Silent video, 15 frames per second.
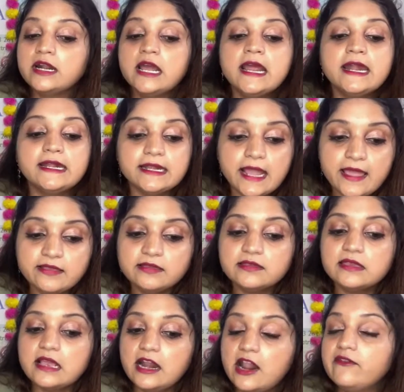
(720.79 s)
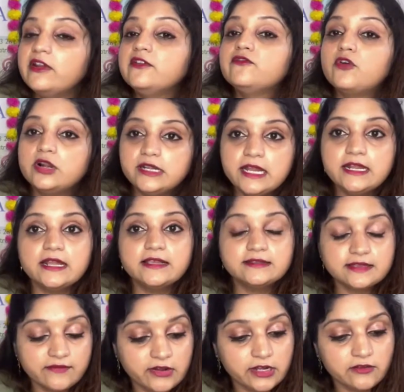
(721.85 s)
on 10th, 11th, 14th
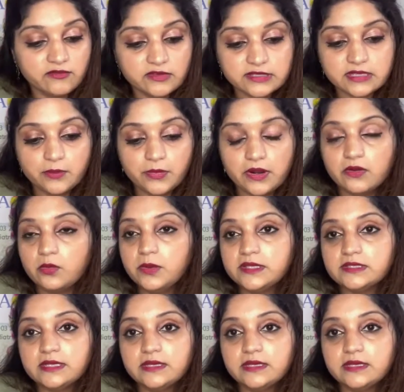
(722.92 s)
and 17th December.